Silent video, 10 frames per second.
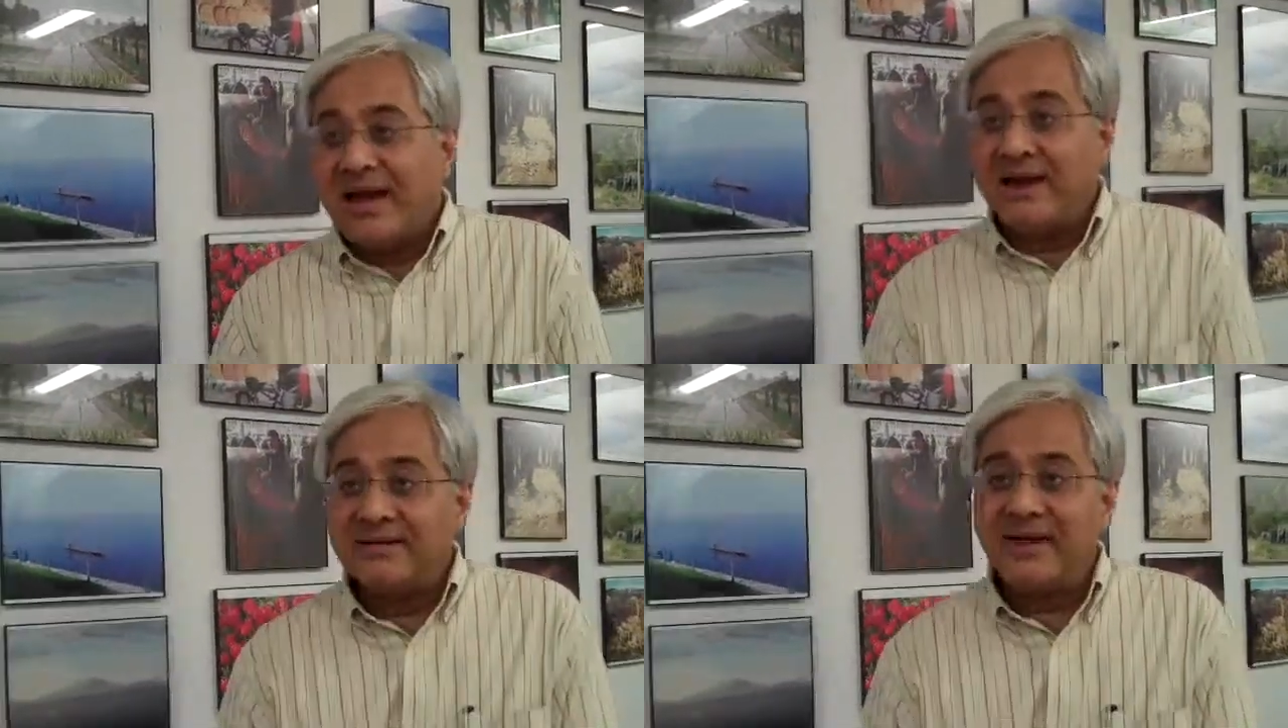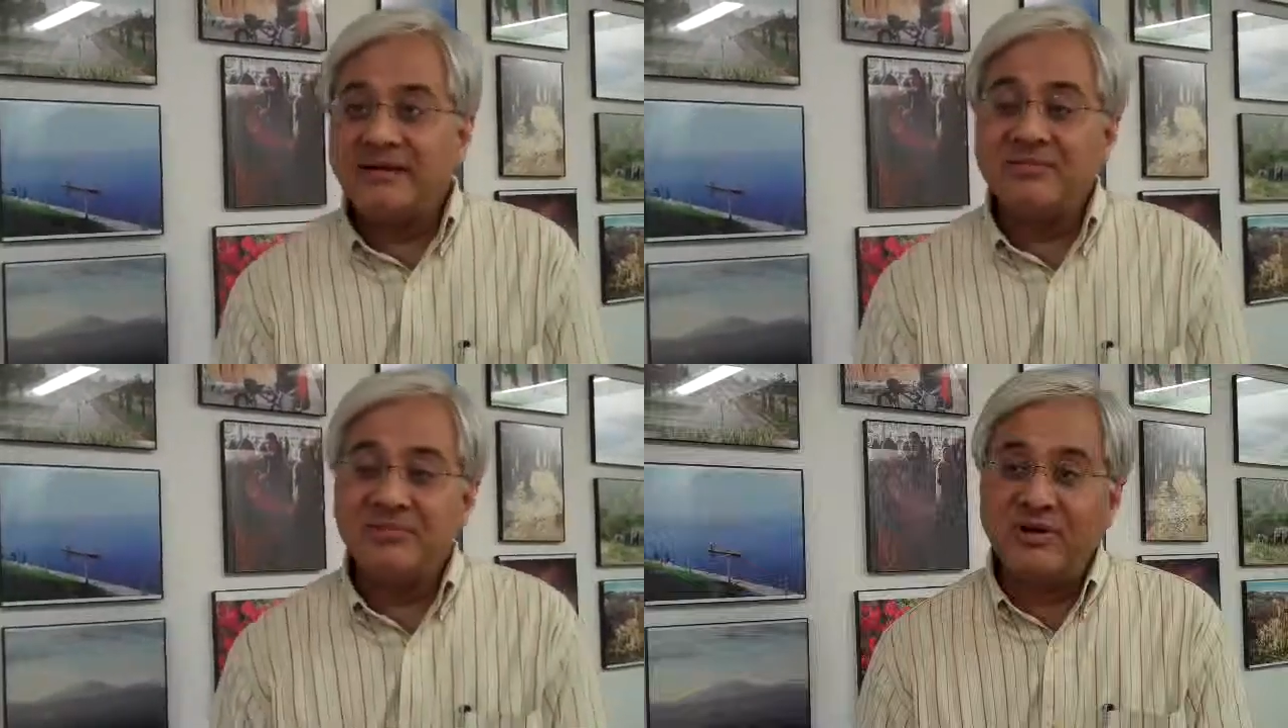And
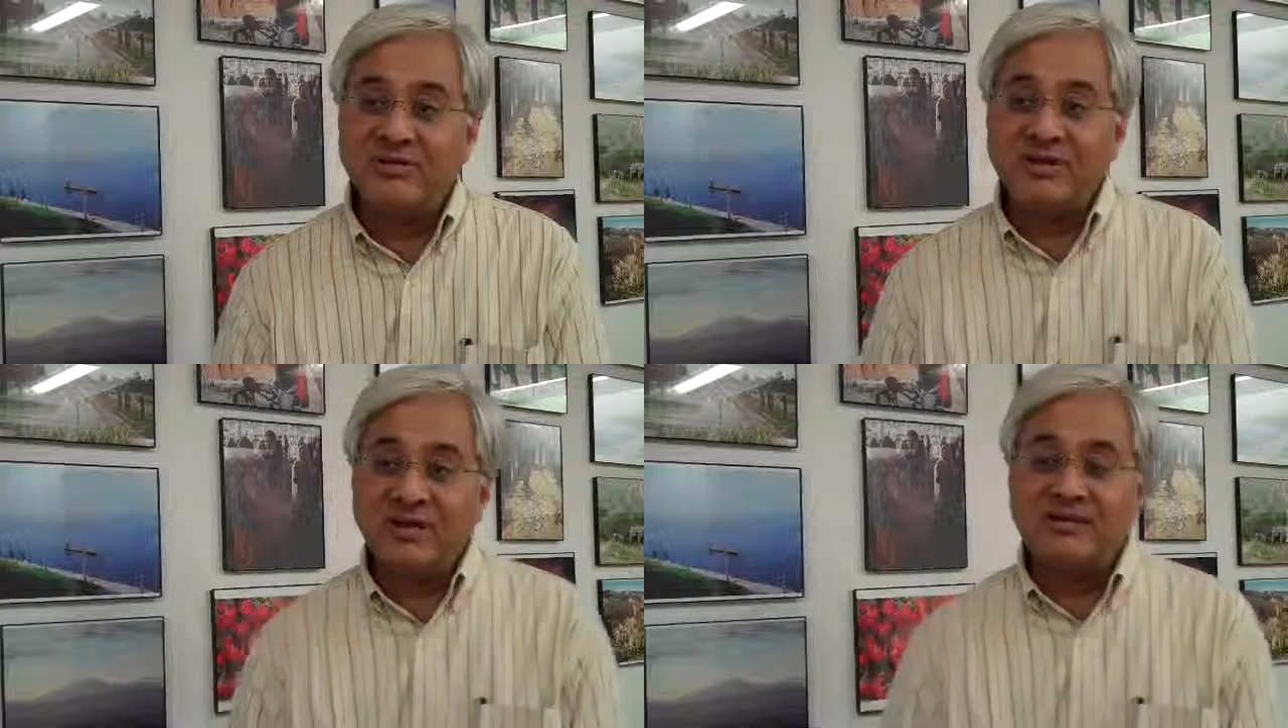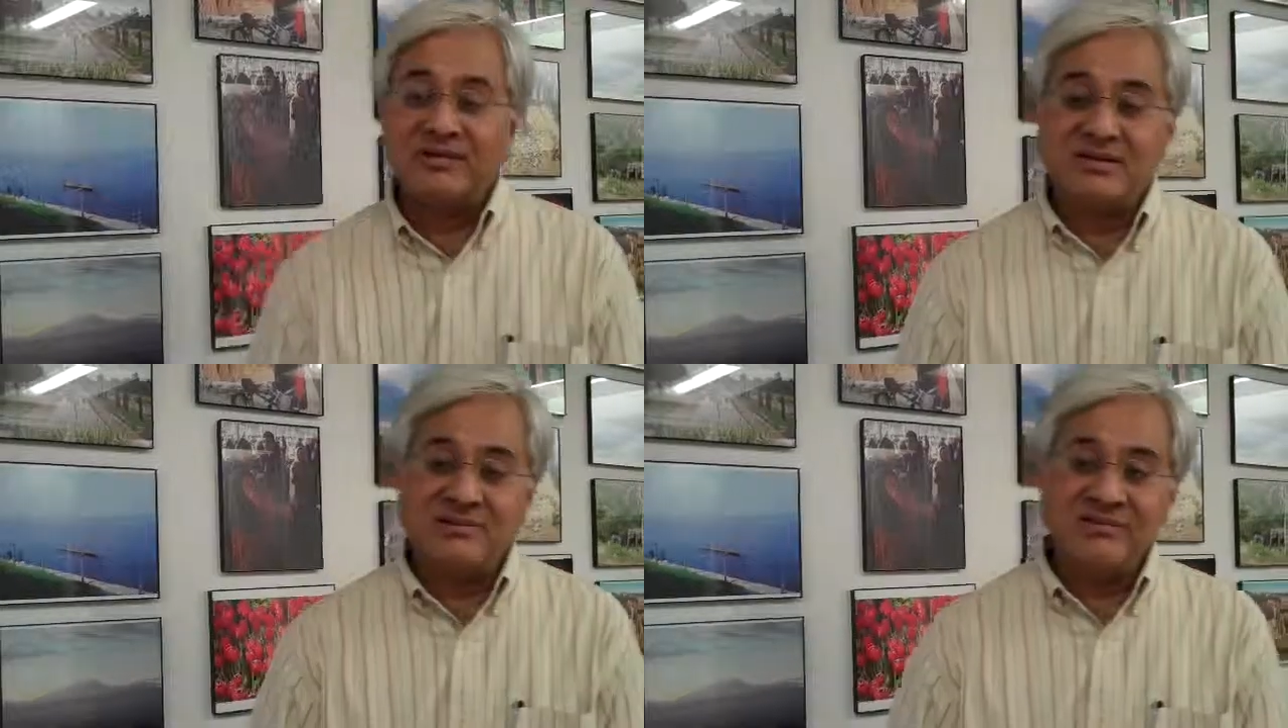that
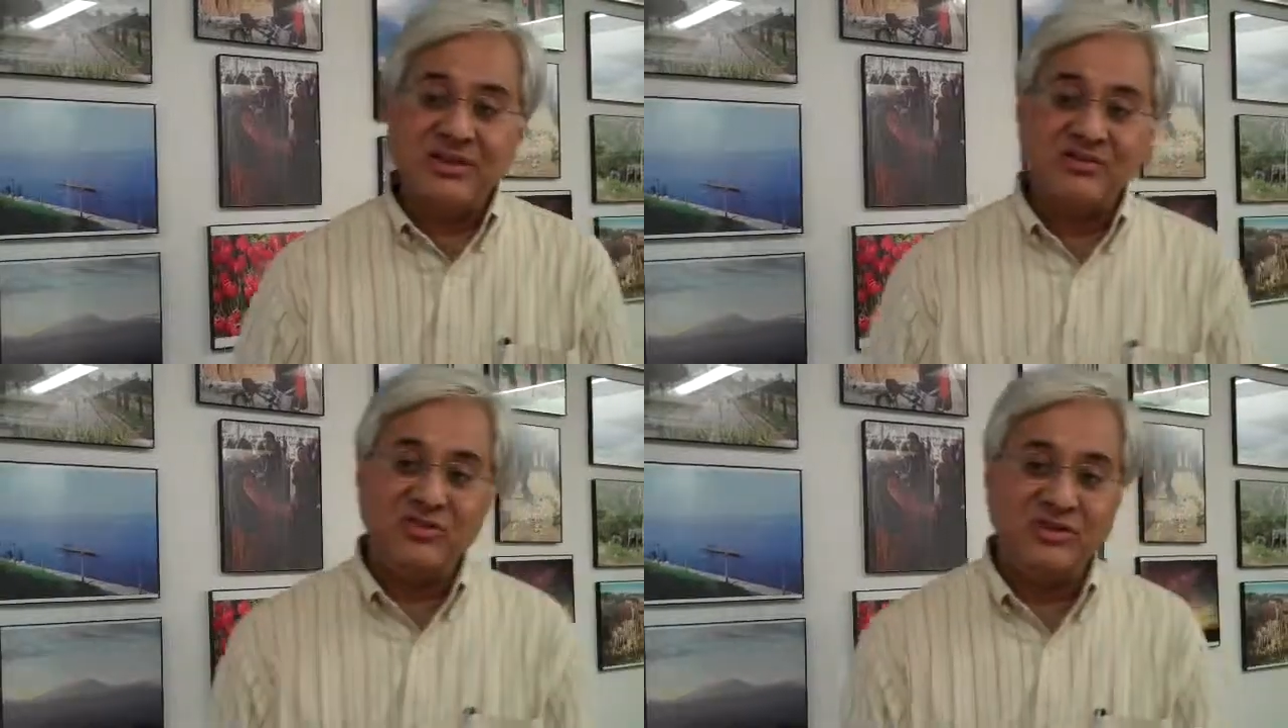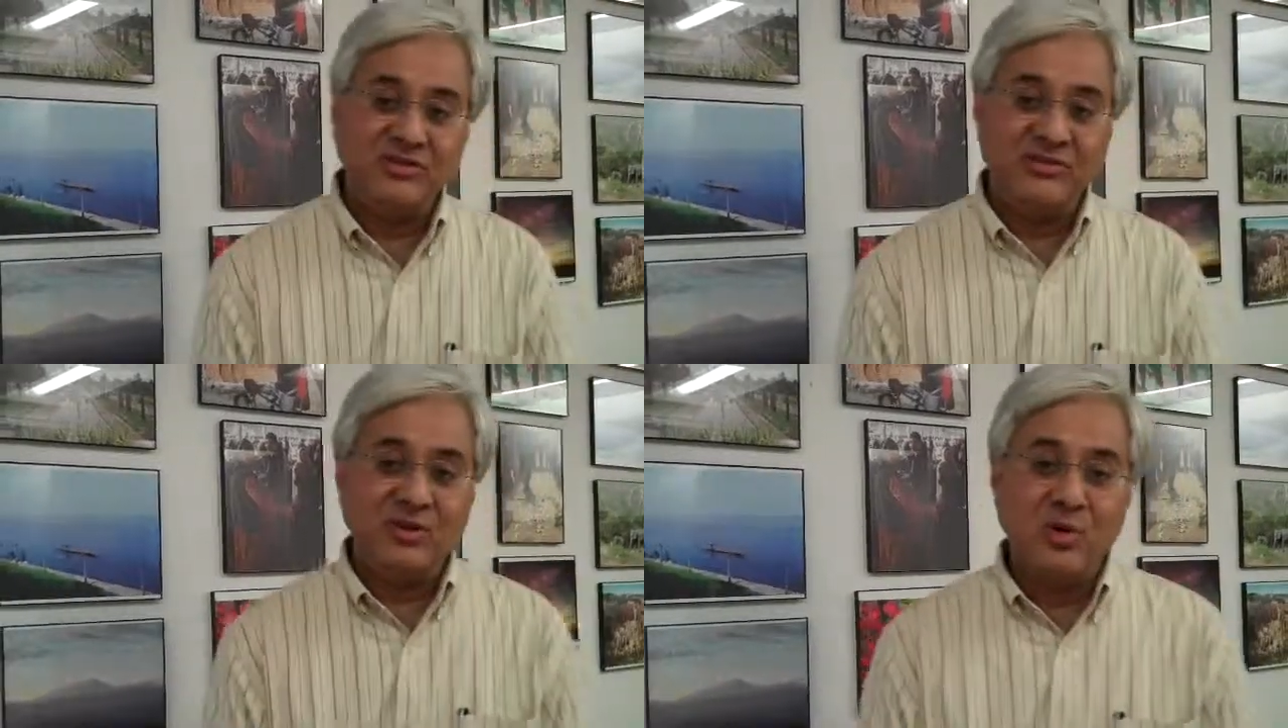feature
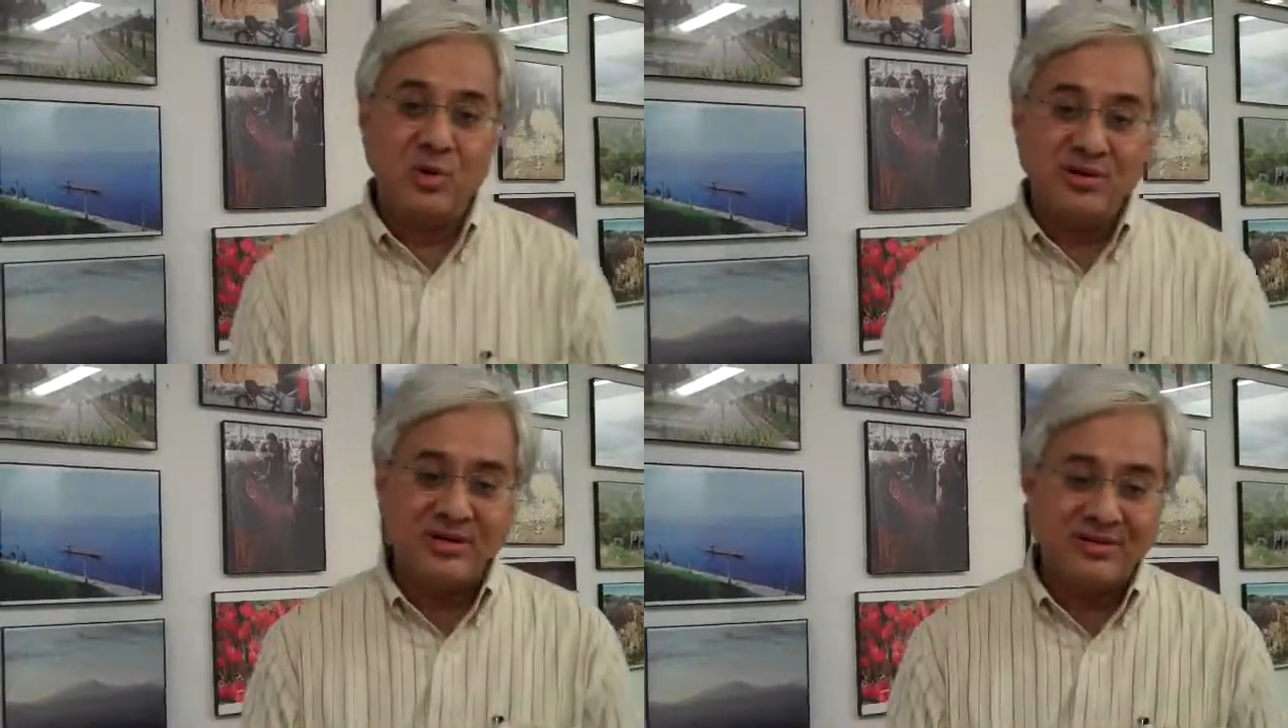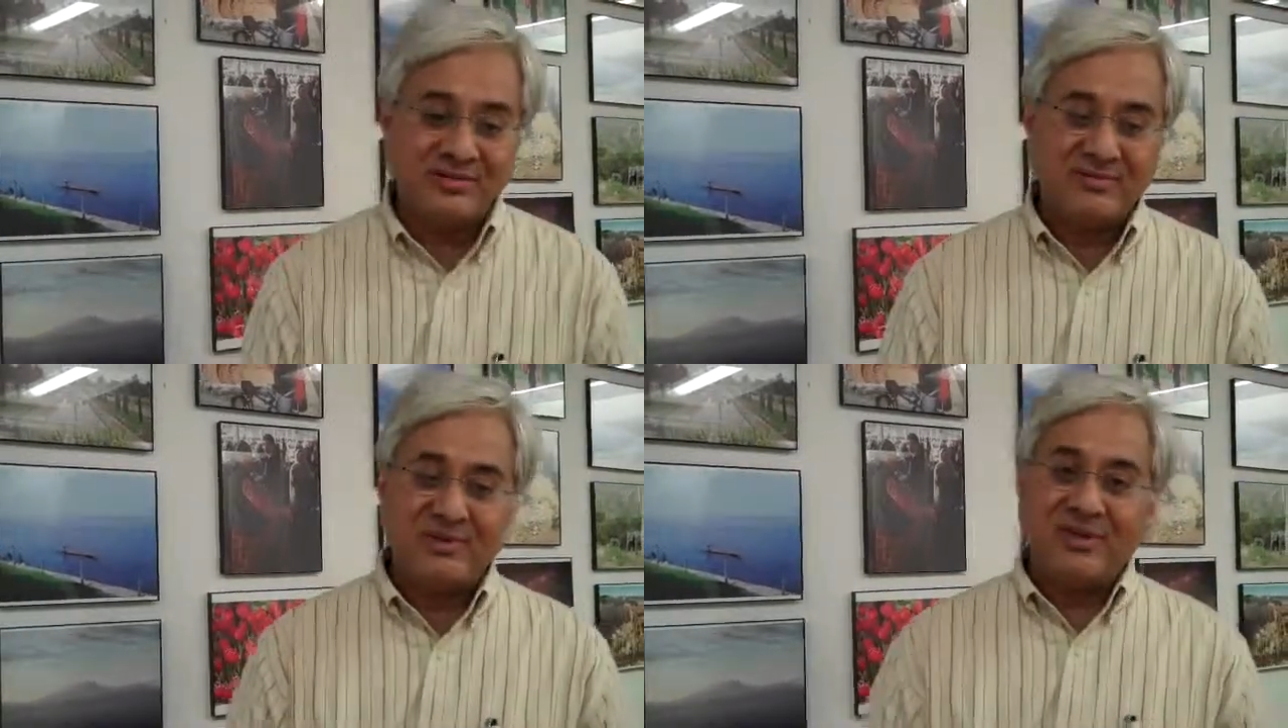of the old